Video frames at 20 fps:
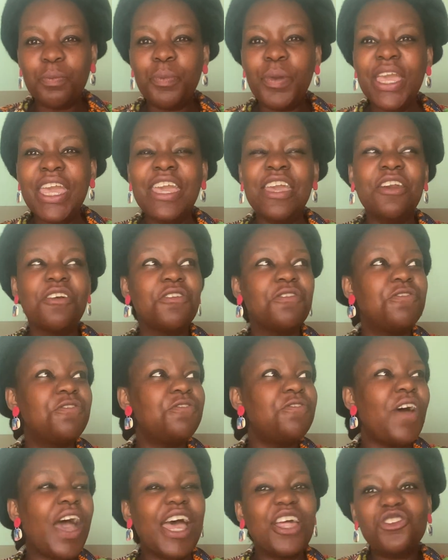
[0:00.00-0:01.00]
big
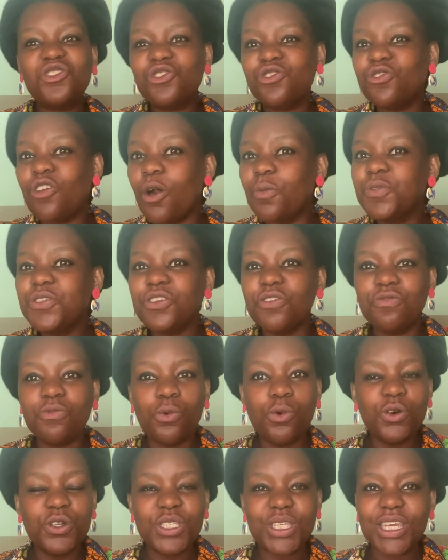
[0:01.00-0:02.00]
fat drops of
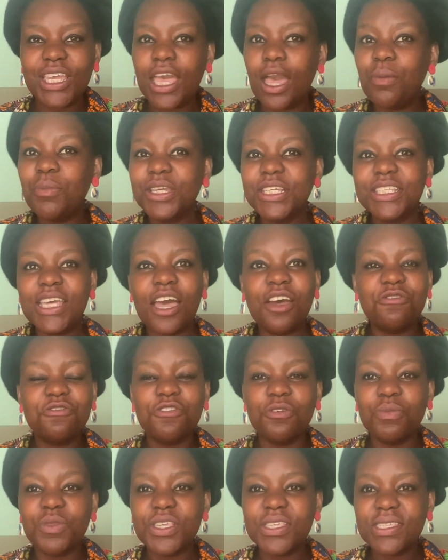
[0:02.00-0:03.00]
water coming down
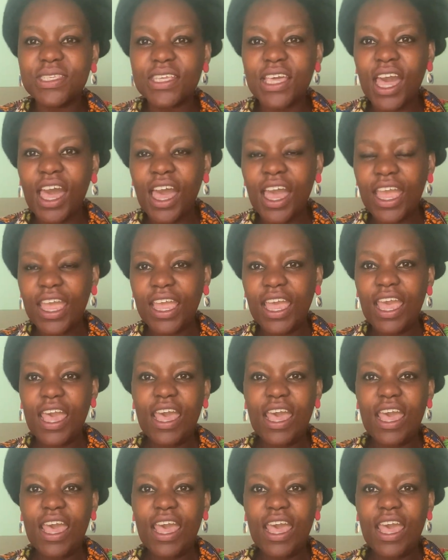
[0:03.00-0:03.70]
from the sky.